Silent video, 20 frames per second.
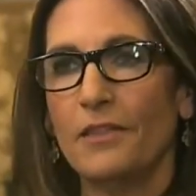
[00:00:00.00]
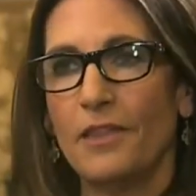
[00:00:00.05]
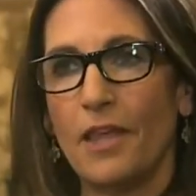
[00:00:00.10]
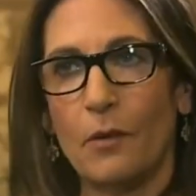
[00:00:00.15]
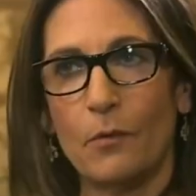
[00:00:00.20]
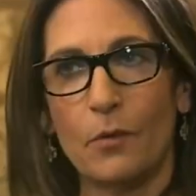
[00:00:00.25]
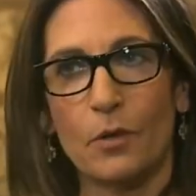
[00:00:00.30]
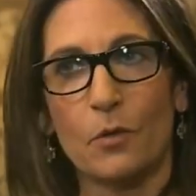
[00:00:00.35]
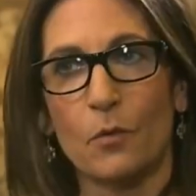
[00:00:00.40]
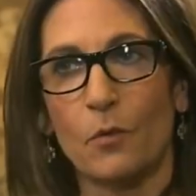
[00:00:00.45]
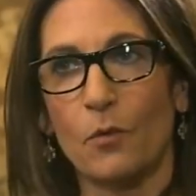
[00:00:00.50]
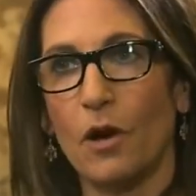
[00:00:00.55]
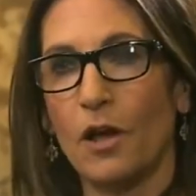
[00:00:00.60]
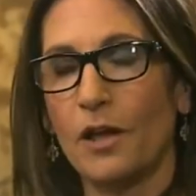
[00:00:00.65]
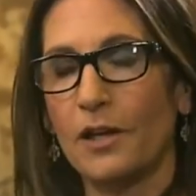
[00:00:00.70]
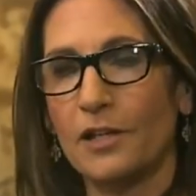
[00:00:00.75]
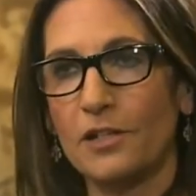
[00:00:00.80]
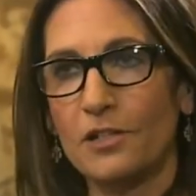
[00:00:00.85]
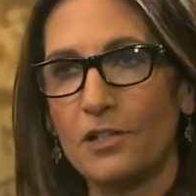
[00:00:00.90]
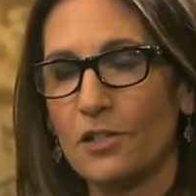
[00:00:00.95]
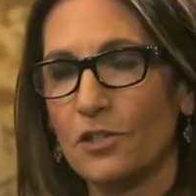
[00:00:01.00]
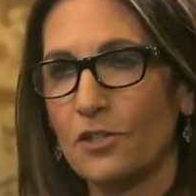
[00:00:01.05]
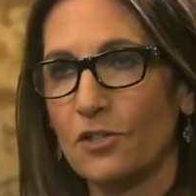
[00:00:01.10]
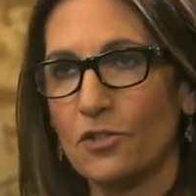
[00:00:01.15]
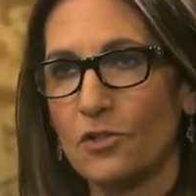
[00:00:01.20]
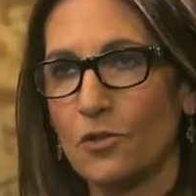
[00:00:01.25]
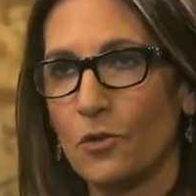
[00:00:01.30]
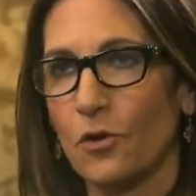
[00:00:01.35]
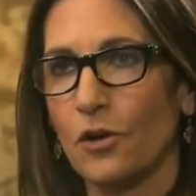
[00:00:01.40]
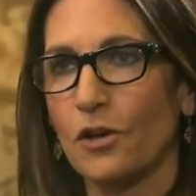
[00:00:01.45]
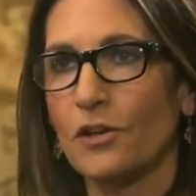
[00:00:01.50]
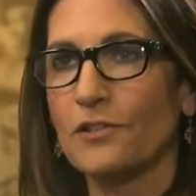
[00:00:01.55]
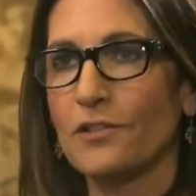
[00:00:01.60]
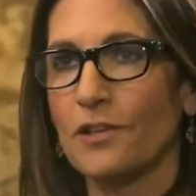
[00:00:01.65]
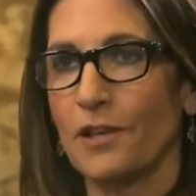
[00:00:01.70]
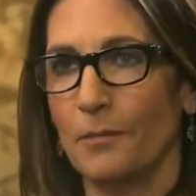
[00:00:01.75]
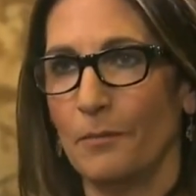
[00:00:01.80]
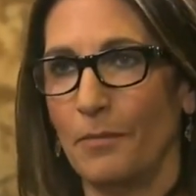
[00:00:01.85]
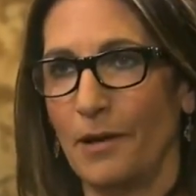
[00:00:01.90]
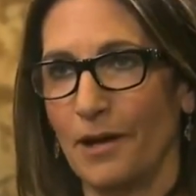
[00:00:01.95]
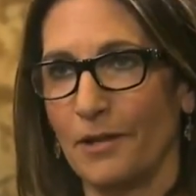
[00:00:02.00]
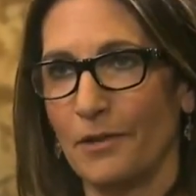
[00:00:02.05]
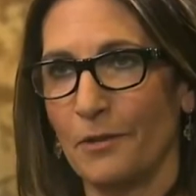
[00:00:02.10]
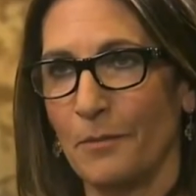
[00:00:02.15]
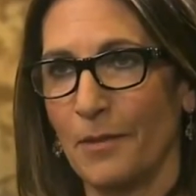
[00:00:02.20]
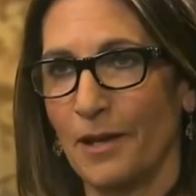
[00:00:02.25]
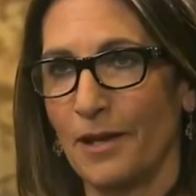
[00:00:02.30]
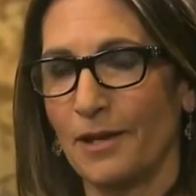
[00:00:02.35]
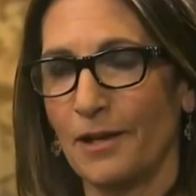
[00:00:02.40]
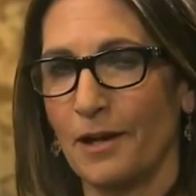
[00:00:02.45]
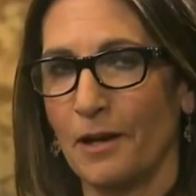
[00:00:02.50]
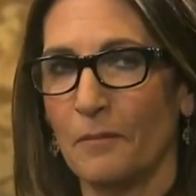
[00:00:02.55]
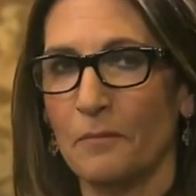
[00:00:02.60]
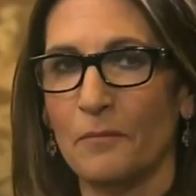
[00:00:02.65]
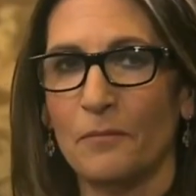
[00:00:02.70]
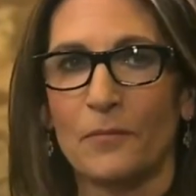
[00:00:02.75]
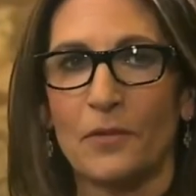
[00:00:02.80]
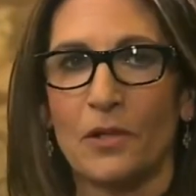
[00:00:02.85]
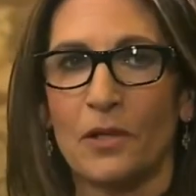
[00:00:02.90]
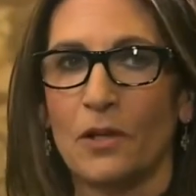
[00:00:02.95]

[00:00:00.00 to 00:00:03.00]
They would run into the stores and buy the makeup.